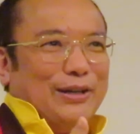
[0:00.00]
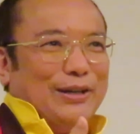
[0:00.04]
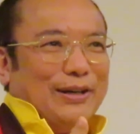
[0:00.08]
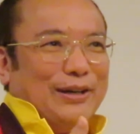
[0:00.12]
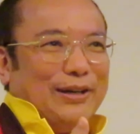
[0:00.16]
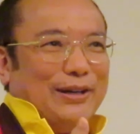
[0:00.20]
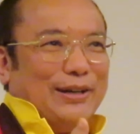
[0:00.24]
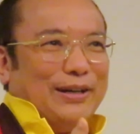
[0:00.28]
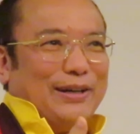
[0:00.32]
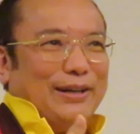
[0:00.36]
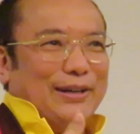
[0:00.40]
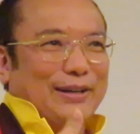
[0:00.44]

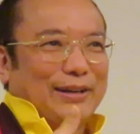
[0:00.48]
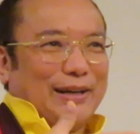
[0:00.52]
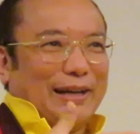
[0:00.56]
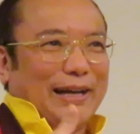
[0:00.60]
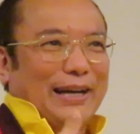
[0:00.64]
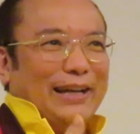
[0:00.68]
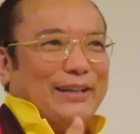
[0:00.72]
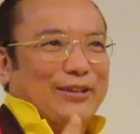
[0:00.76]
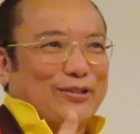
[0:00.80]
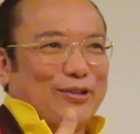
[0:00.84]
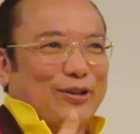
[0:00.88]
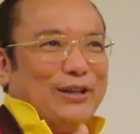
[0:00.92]

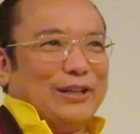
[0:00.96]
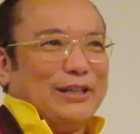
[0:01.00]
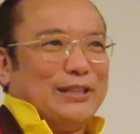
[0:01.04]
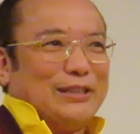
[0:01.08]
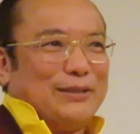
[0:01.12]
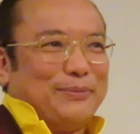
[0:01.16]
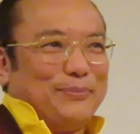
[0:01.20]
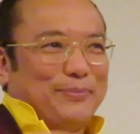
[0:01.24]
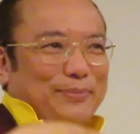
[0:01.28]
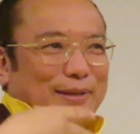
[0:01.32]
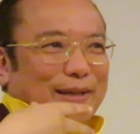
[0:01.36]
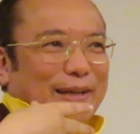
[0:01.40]
I call
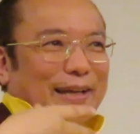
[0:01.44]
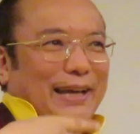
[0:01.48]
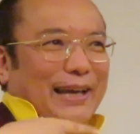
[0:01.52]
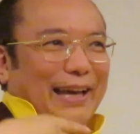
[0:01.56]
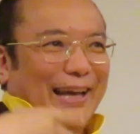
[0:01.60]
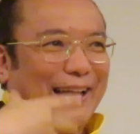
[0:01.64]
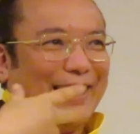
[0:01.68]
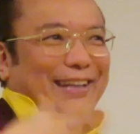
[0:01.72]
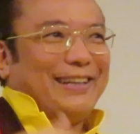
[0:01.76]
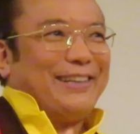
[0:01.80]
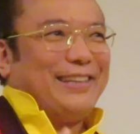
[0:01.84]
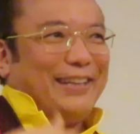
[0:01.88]
it
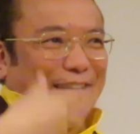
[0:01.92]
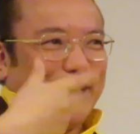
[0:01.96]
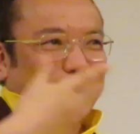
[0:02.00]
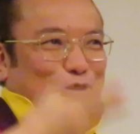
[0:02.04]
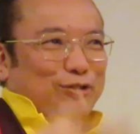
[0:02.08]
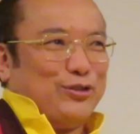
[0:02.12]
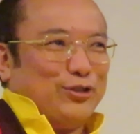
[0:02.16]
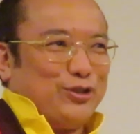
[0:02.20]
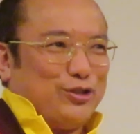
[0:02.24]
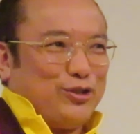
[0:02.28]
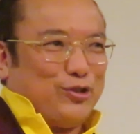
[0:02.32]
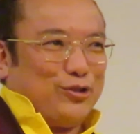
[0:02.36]
health
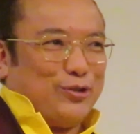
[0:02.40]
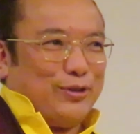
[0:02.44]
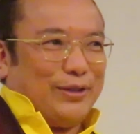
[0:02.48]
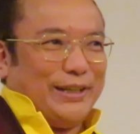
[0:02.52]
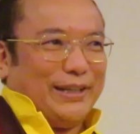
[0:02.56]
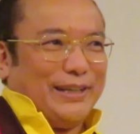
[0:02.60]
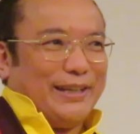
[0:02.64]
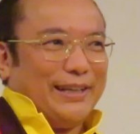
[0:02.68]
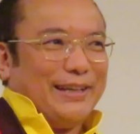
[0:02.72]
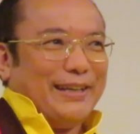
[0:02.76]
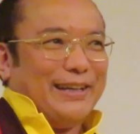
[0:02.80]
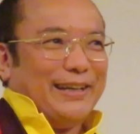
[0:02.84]

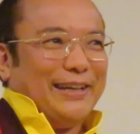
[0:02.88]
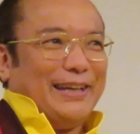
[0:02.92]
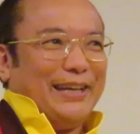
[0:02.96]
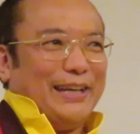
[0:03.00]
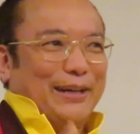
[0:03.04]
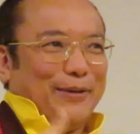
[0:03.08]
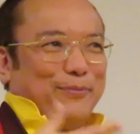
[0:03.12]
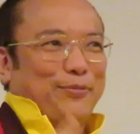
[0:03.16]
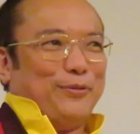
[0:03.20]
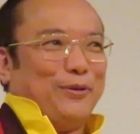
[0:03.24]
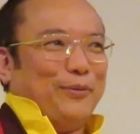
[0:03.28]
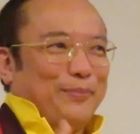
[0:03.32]
industry,
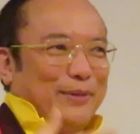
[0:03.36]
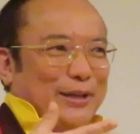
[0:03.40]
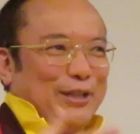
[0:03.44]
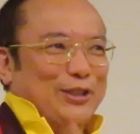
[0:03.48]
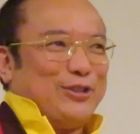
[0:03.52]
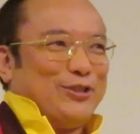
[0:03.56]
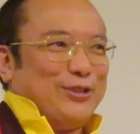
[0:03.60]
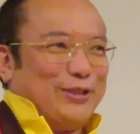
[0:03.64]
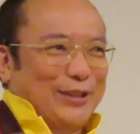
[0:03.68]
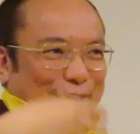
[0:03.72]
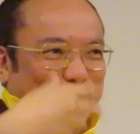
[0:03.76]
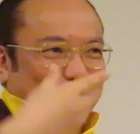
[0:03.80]

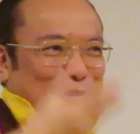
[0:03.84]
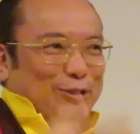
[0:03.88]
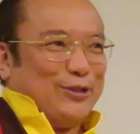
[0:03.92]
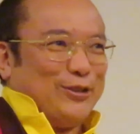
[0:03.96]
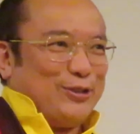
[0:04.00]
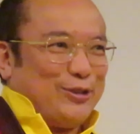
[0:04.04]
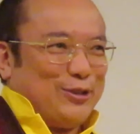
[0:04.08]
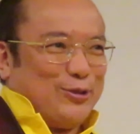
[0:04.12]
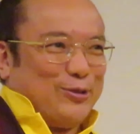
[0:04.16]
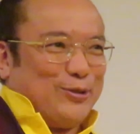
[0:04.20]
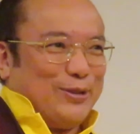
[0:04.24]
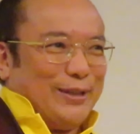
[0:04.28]
information
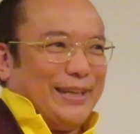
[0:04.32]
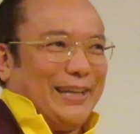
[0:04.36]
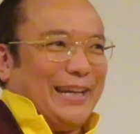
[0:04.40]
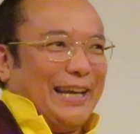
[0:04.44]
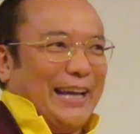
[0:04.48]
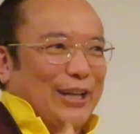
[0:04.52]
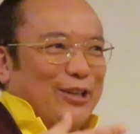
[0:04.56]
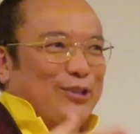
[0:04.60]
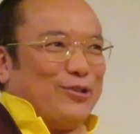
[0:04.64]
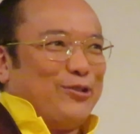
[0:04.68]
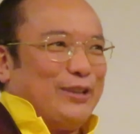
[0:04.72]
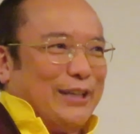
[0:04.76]
industry,
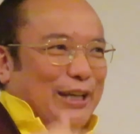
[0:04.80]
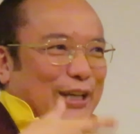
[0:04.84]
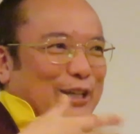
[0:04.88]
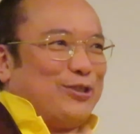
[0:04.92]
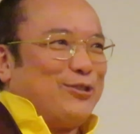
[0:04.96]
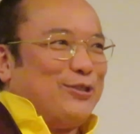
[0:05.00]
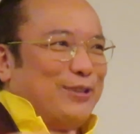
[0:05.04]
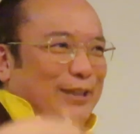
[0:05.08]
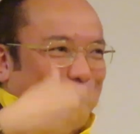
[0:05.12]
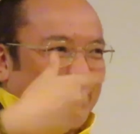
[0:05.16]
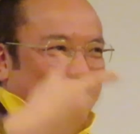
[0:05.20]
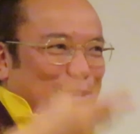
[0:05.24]

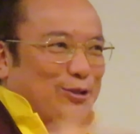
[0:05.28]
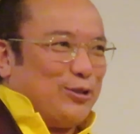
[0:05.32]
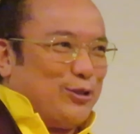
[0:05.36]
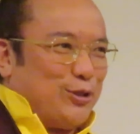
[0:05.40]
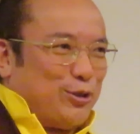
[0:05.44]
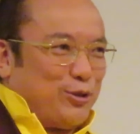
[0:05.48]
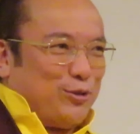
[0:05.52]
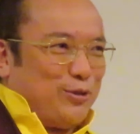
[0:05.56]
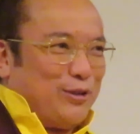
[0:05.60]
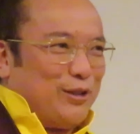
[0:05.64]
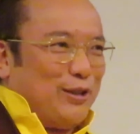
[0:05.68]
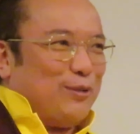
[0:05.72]
education
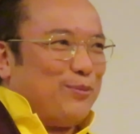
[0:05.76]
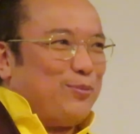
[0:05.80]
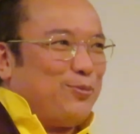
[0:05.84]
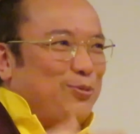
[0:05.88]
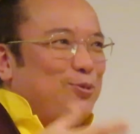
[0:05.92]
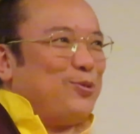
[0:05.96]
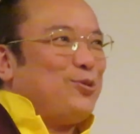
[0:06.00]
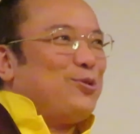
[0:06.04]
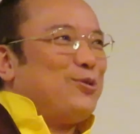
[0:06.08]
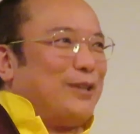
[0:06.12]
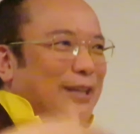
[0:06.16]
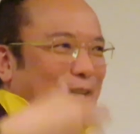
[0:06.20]
industry,
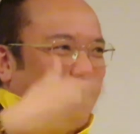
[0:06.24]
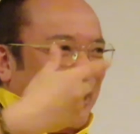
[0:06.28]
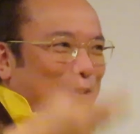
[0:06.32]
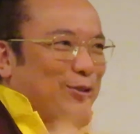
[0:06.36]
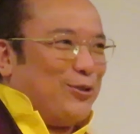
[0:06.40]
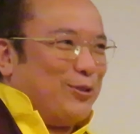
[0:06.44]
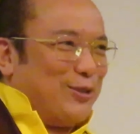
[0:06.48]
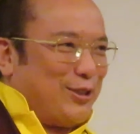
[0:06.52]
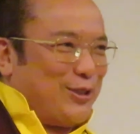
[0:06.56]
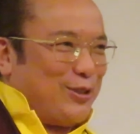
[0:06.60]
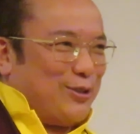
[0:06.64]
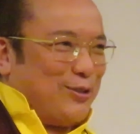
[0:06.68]
food
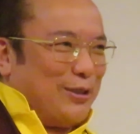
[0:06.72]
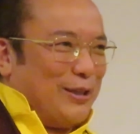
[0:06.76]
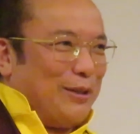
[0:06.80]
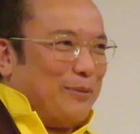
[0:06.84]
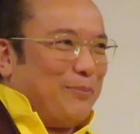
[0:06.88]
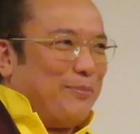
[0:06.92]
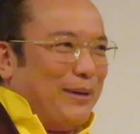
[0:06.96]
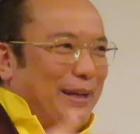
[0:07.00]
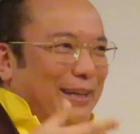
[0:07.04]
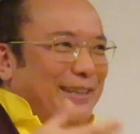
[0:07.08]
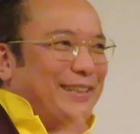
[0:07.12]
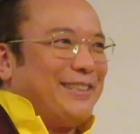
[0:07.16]
industry,
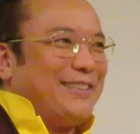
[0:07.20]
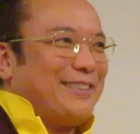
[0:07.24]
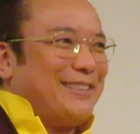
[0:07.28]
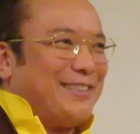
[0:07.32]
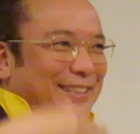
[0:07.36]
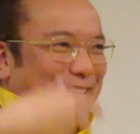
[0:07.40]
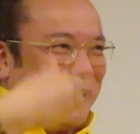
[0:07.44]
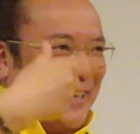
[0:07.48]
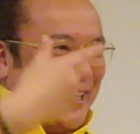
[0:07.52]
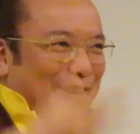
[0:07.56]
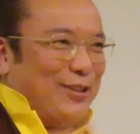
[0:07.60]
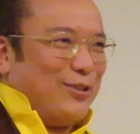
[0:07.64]

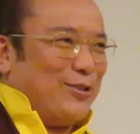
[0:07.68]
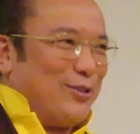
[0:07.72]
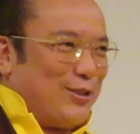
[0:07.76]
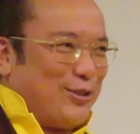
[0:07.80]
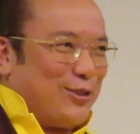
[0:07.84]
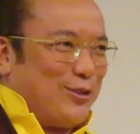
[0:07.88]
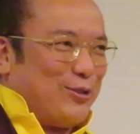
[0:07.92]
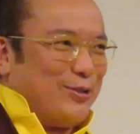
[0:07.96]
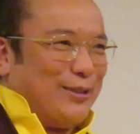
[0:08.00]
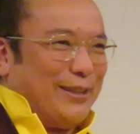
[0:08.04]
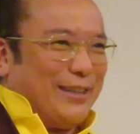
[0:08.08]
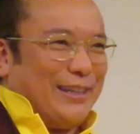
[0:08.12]
medicine
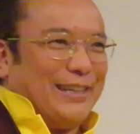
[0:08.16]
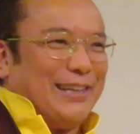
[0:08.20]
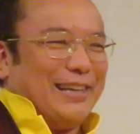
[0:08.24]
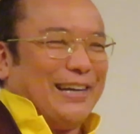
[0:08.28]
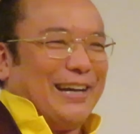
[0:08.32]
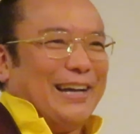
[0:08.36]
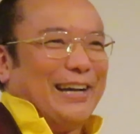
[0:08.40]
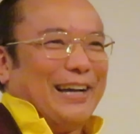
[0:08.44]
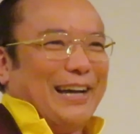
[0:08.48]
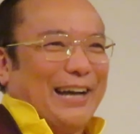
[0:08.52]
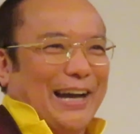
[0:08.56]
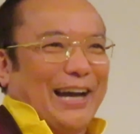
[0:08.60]
industry.
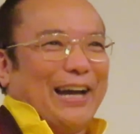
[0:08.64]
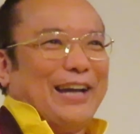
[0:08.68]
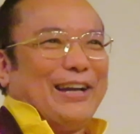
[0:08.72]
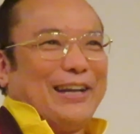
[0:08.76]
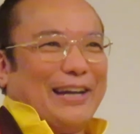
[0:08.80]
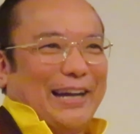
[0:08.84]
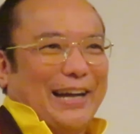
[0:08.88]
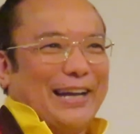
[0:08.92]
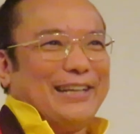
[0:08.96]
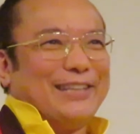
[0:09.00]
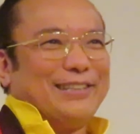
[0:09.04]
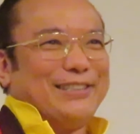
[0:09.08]

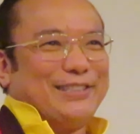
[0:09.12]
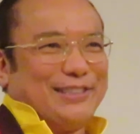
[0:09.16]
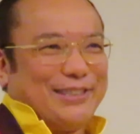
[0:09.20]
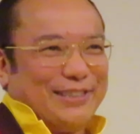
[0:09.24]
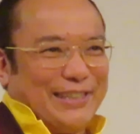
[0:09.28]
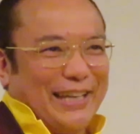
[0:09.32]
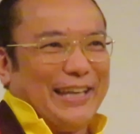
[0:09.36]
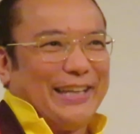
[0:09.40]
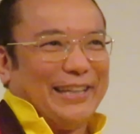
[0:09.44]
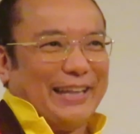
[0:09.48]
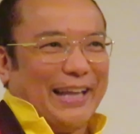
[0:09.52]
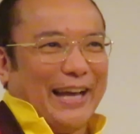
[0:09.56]
I
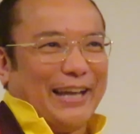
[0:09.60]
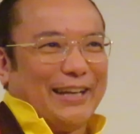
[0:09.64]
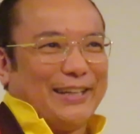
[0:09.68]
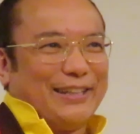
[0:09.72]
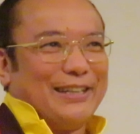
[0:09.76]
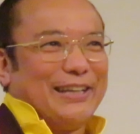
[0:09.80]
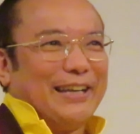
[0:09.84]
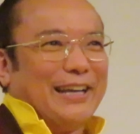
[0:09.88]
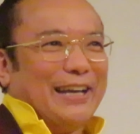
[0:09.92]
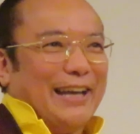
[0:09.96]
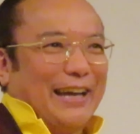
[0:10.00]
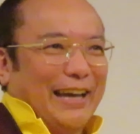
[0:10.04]
say that,
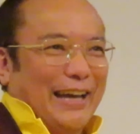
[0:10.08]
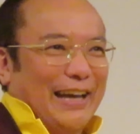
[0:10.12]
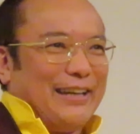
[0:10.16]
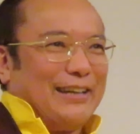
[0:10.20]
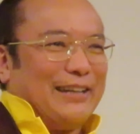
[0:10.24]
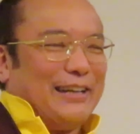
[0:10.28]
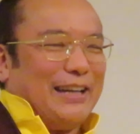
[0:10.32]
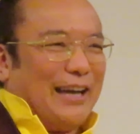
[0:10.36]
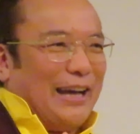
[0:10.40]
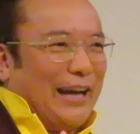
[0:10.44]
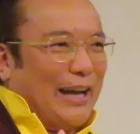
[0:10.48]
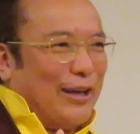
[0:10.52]

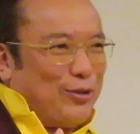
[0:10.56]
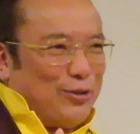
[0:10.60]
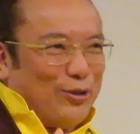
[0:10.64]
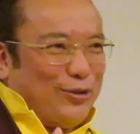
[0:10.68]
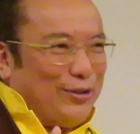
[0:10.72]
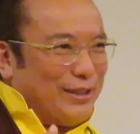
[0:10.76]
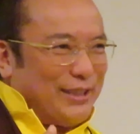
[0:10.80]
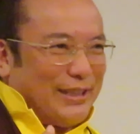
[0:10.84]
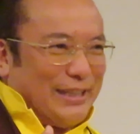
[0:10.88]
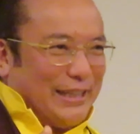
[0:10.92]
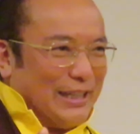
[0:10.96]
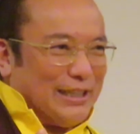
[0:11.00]
and I
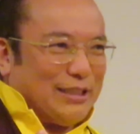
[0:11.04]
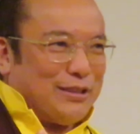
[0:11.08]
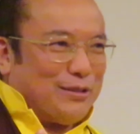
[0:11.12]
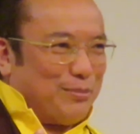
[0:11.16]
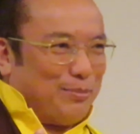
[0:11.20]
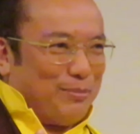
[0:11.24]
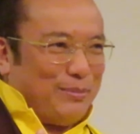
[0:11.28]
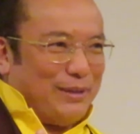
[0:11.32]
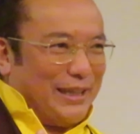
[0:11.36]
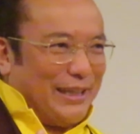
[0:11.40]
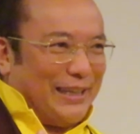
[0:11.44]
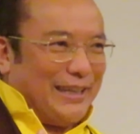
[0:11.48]
don't think it's
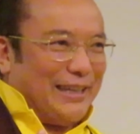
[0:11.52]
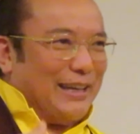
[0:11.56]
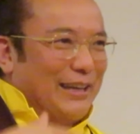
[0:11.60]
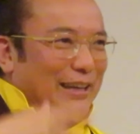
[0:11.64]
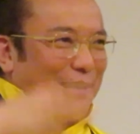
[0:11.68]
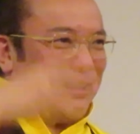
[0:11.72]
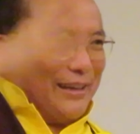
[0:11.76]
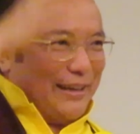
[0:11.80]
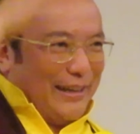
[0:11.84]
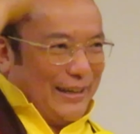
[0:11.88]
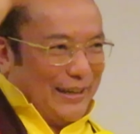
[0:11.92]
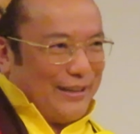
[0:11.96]
me.
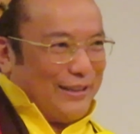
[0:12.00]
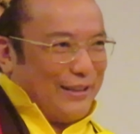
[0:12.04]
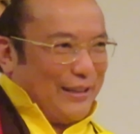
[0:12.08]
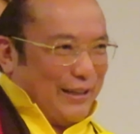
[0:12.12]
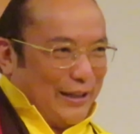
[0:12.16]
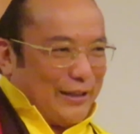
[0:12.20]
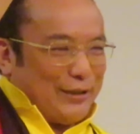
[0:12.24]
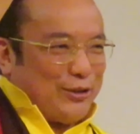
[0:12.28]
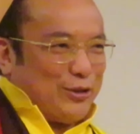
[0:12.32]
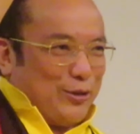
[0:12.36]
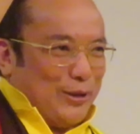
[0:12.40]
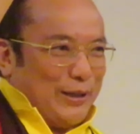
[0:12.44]

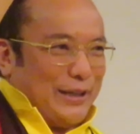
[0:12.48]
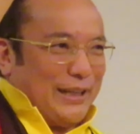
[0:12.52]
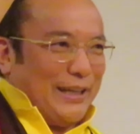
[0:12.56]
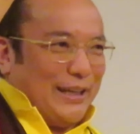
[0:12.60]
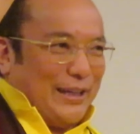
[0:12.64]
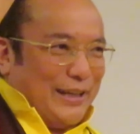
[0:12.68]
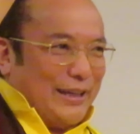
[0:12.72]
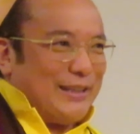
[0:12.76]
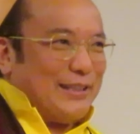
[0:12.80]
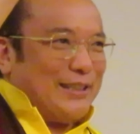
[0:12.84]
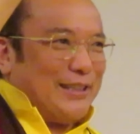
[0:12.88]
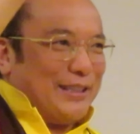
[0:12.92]

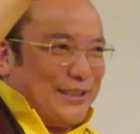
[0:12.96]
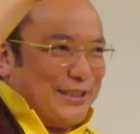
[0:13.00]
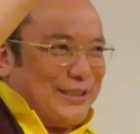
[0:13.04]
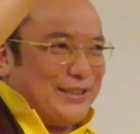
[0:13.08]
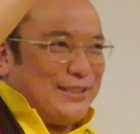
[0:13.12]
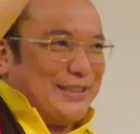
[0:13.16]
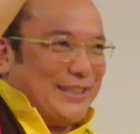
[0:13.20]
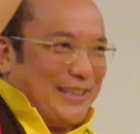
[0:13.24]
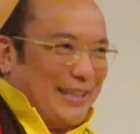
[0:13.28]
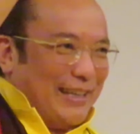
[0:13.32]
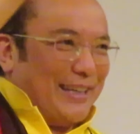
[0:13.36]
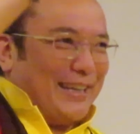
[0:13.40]
Actually, it
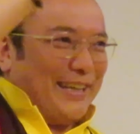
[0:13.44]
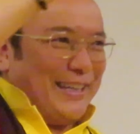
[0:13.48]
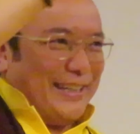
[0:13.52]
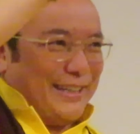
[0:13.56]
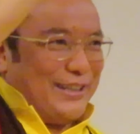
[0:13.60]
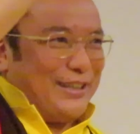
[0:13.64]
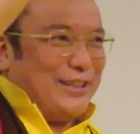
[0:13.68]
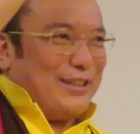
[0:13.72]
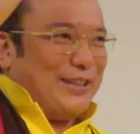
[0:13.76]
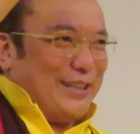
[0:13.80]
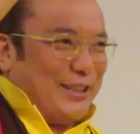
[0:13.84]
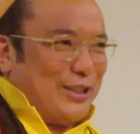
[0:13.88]
is
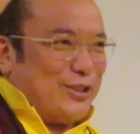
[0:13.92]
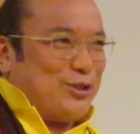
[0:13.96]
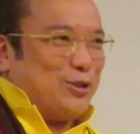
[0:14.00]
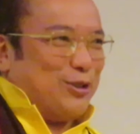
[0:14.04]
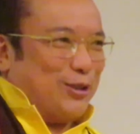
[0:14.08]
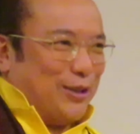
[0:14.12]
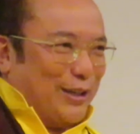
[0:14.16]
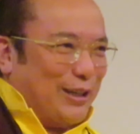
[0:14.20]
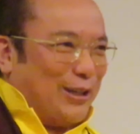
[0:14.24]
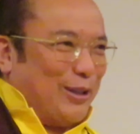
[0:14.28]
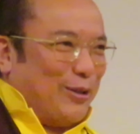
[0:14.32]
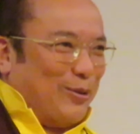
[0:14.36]
in the
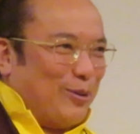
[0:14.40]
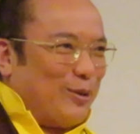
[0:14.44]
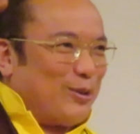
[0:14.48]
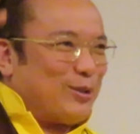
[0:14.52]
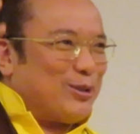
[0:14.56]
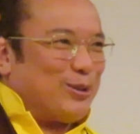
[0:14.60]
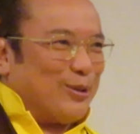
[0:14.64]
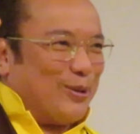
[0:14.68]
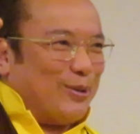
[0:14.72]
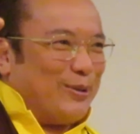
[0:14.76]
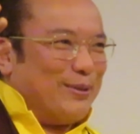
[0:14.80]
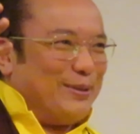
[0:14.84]
dictionary
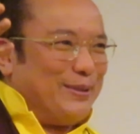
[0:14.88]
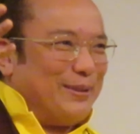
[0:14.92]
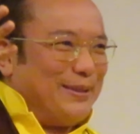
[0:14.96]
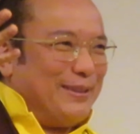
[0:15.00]
also.